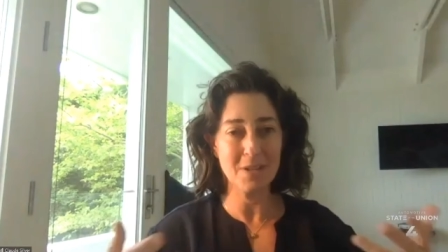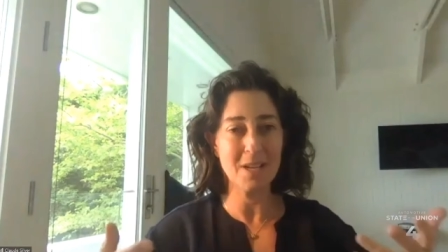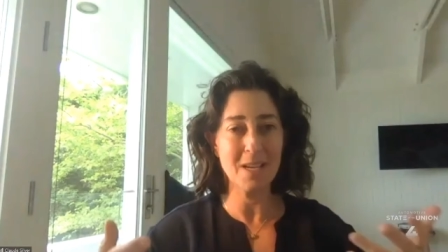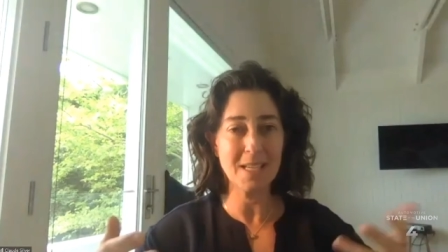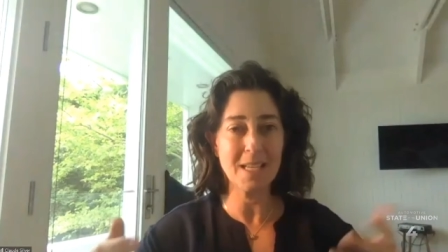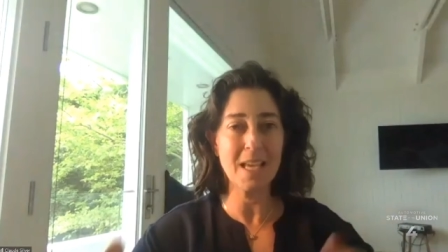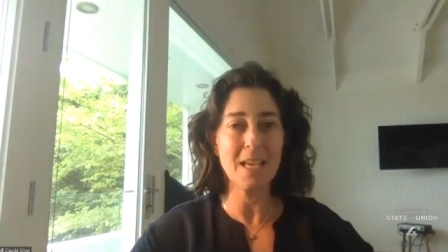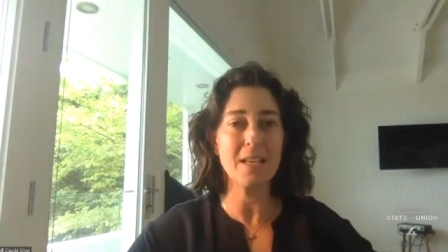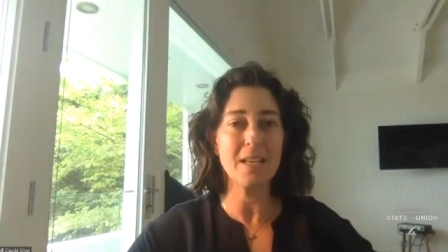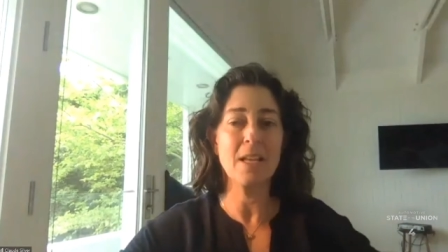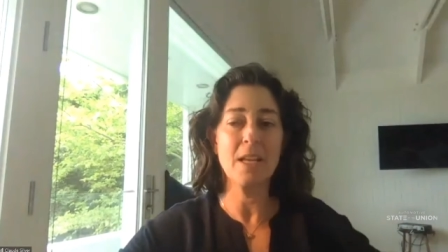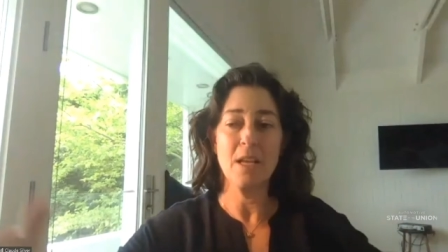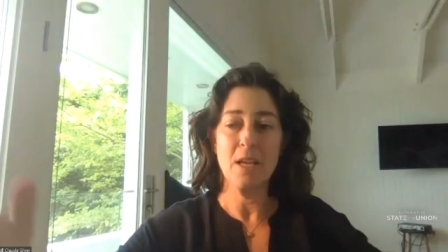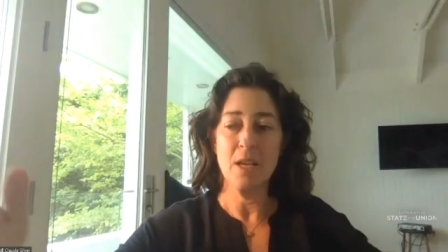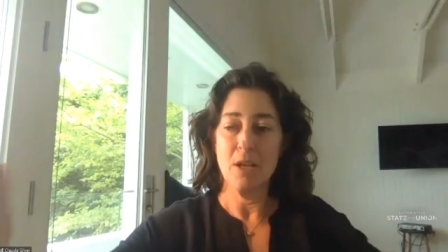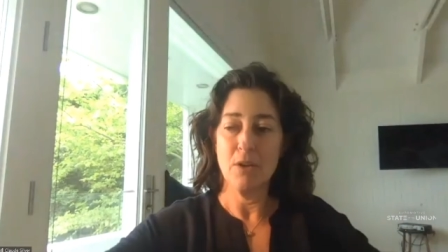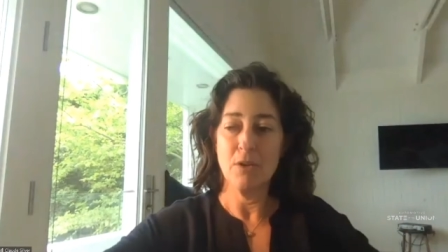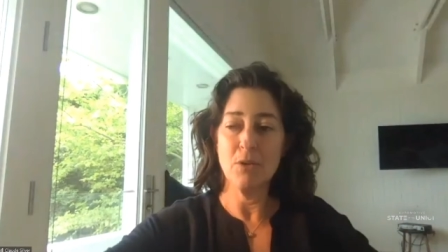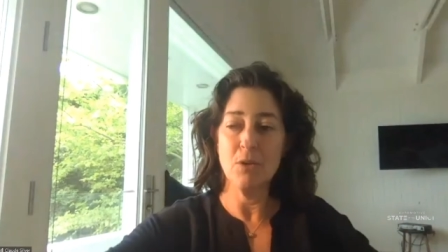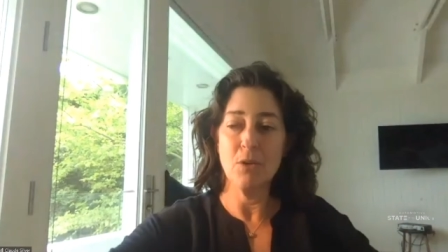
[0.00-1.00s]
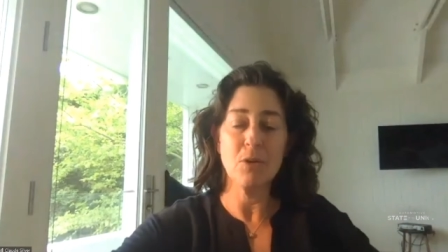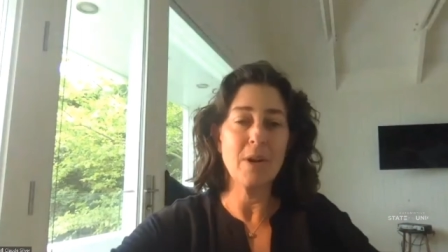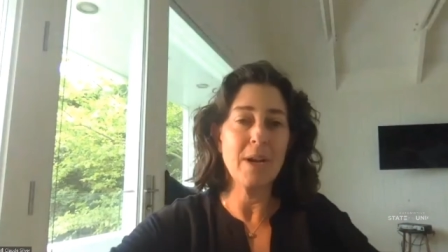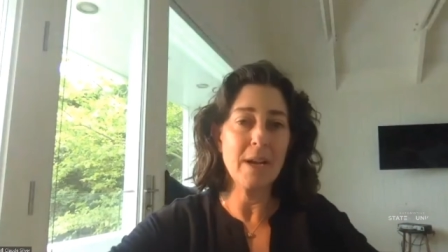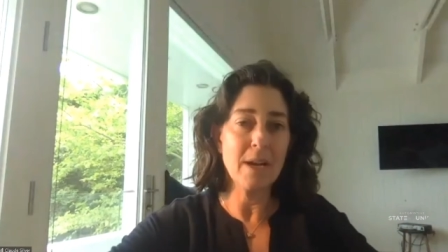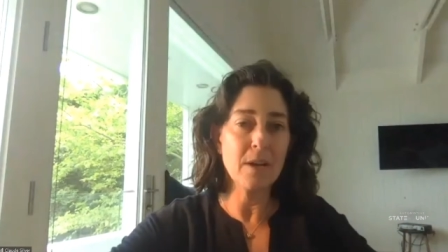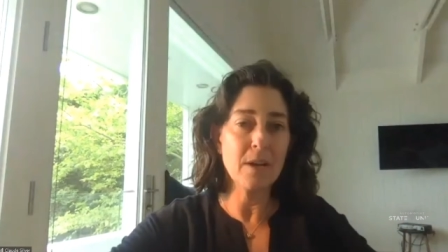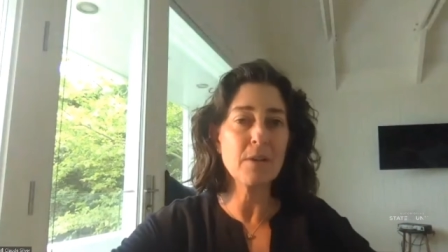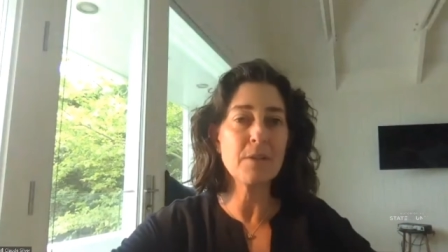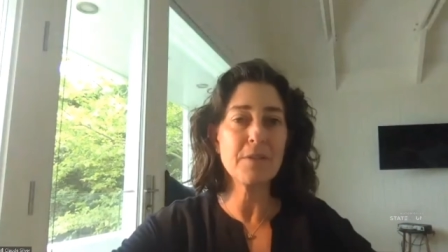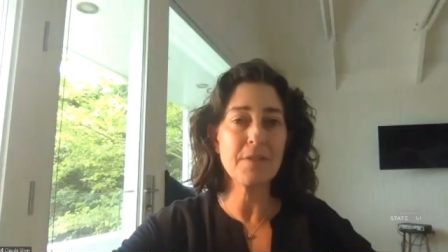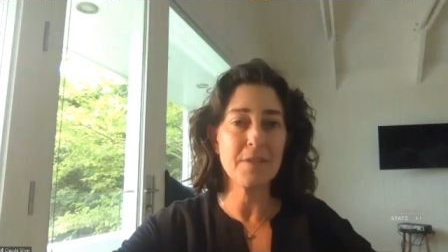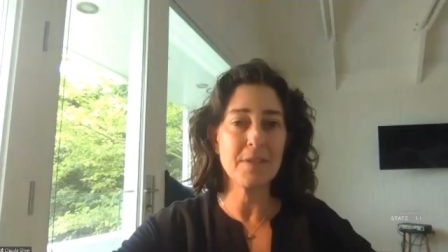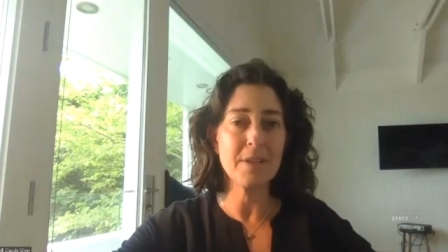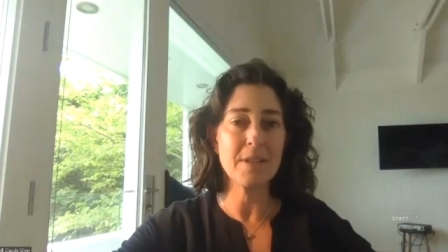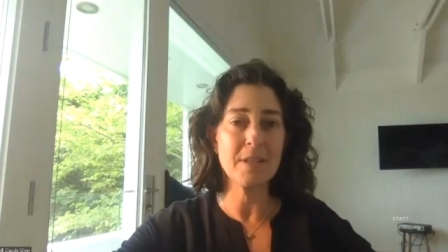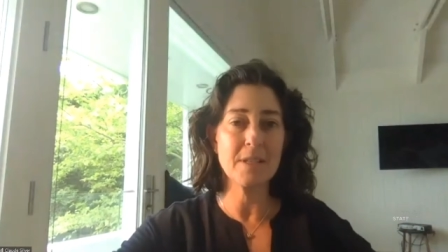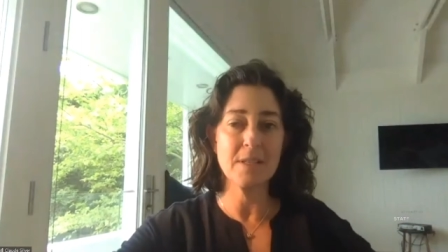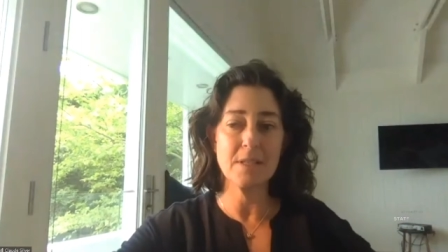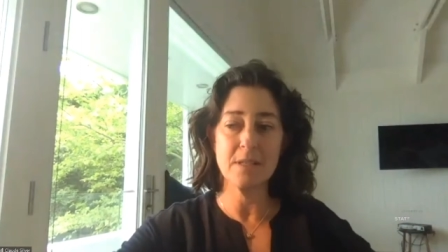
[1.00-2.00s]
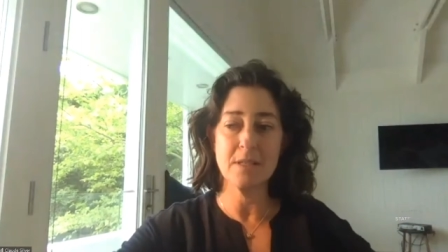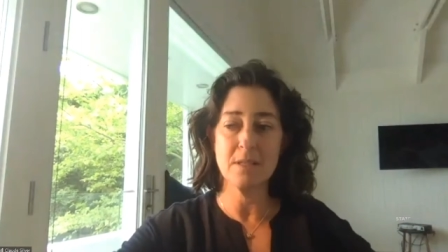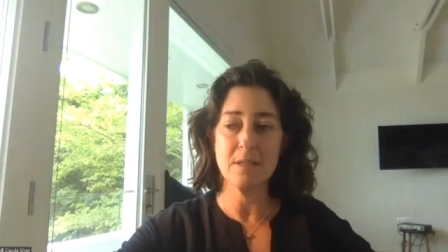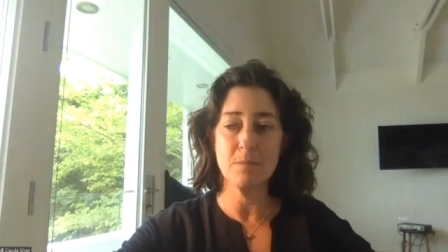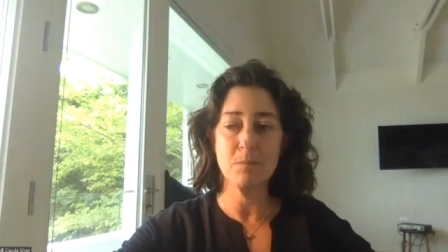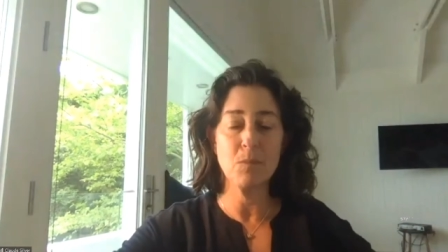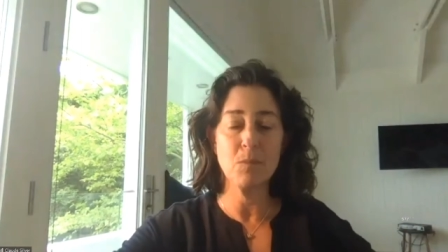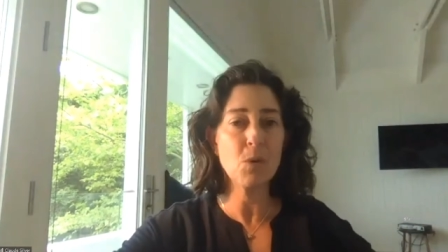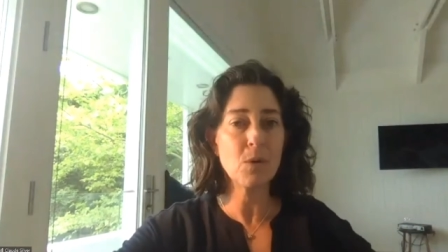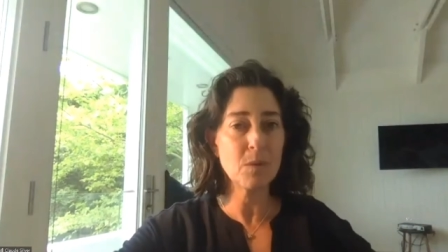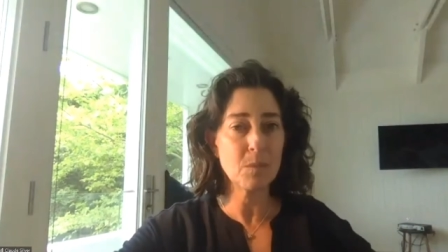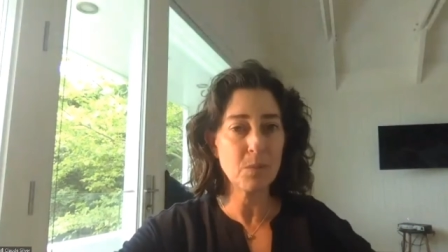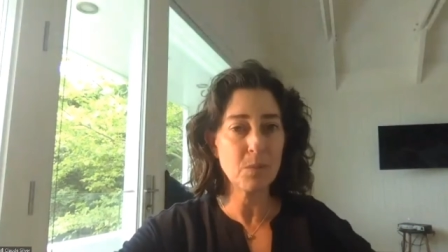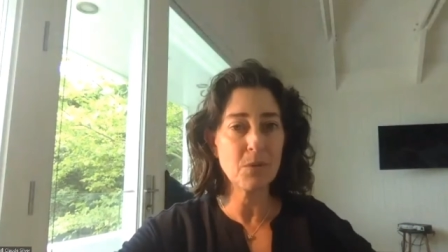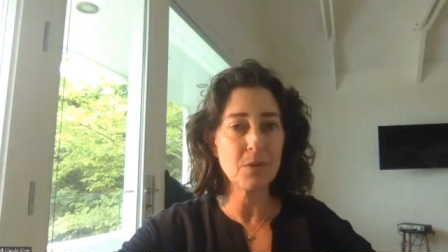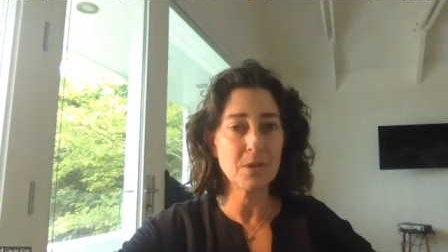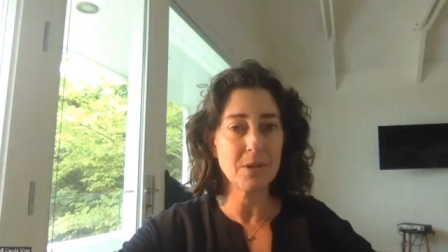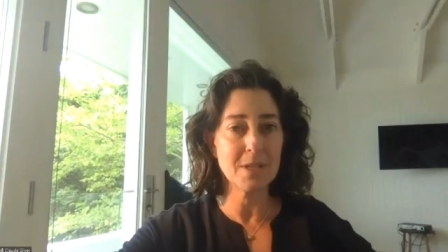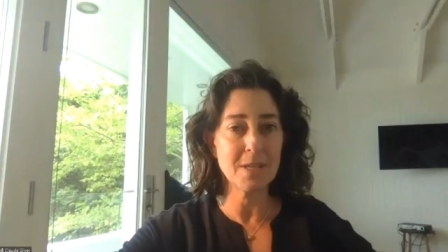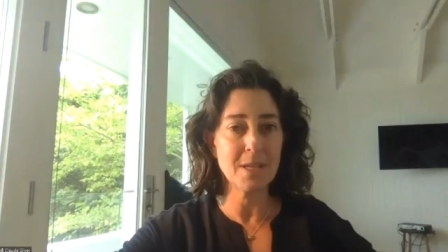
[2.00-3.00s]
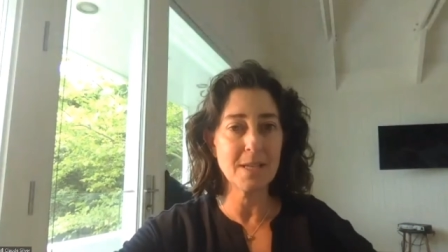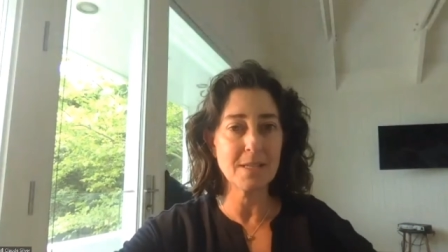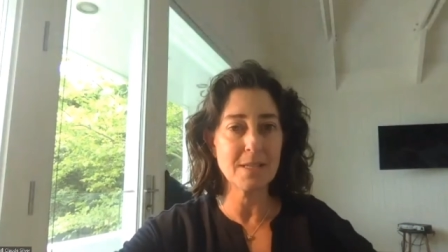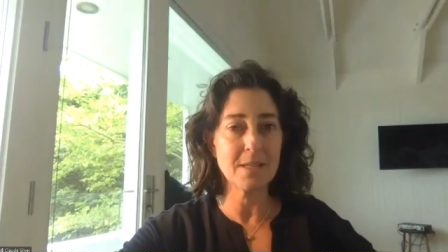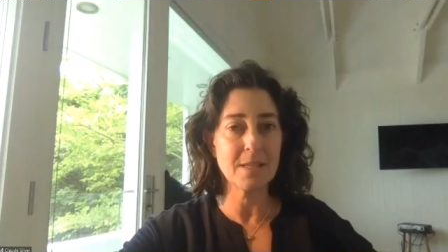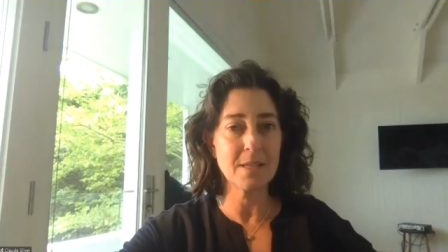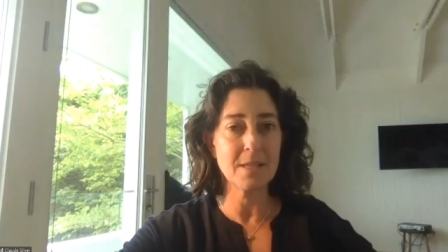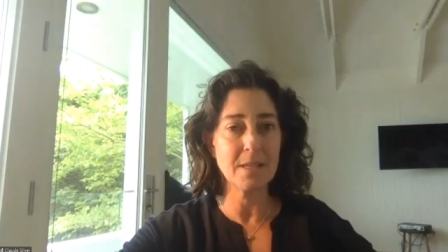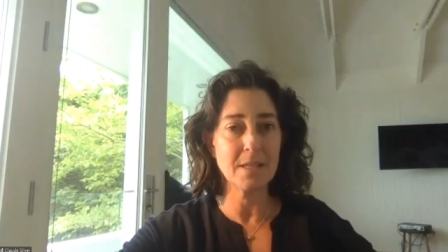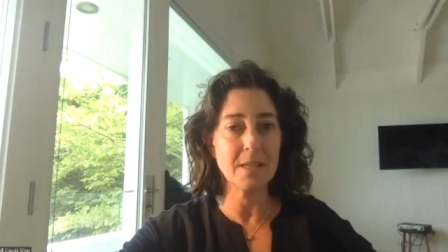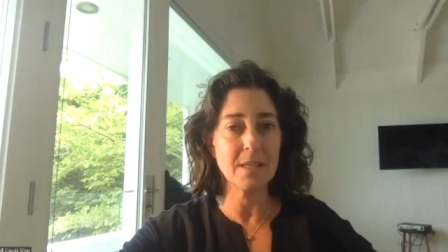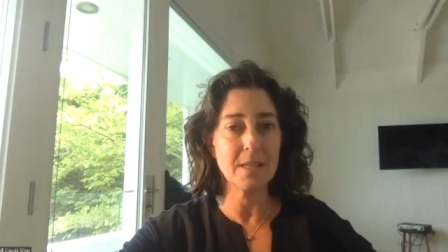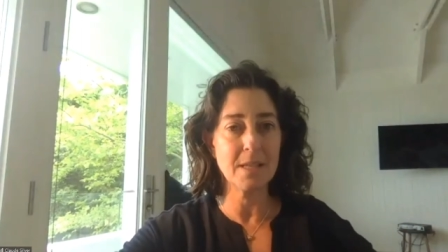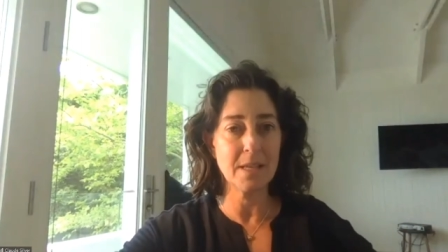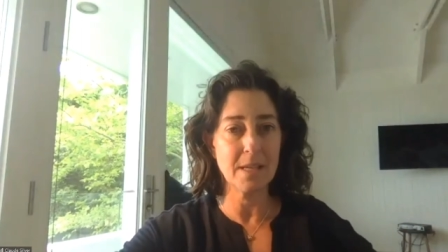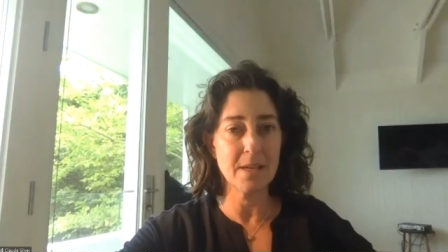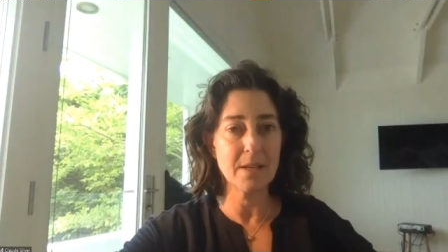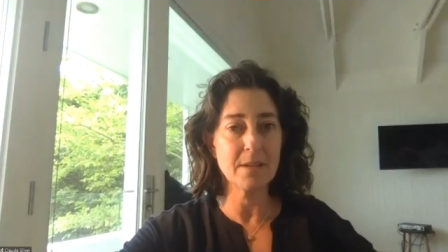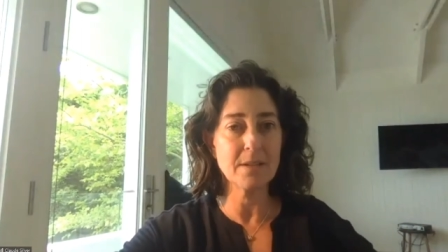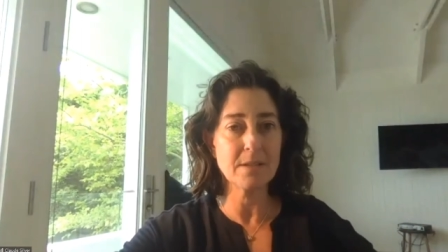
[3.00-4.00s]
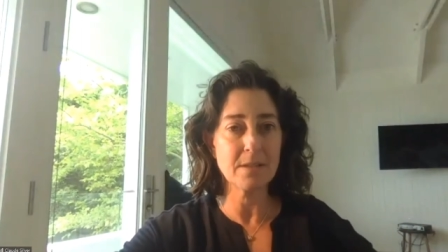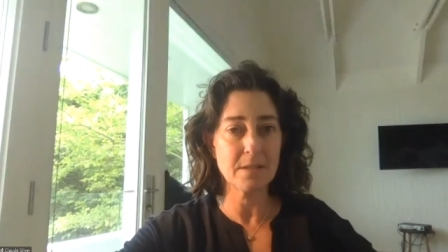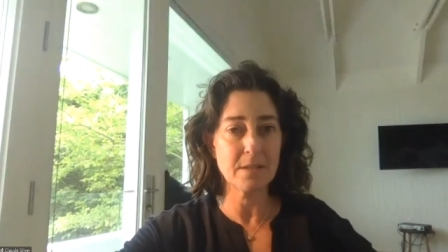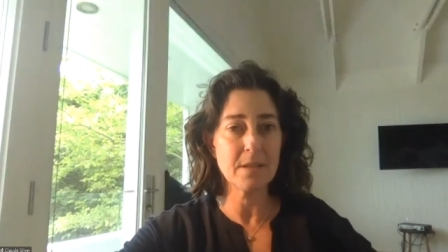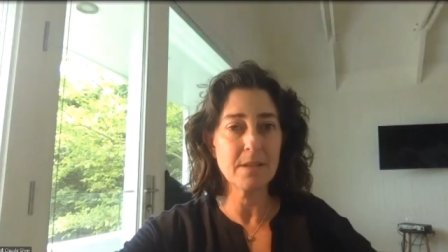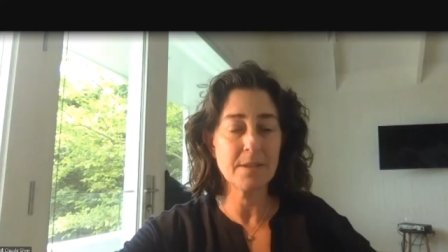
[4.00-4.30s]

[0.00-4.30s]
again, your health is more important to us than anything else.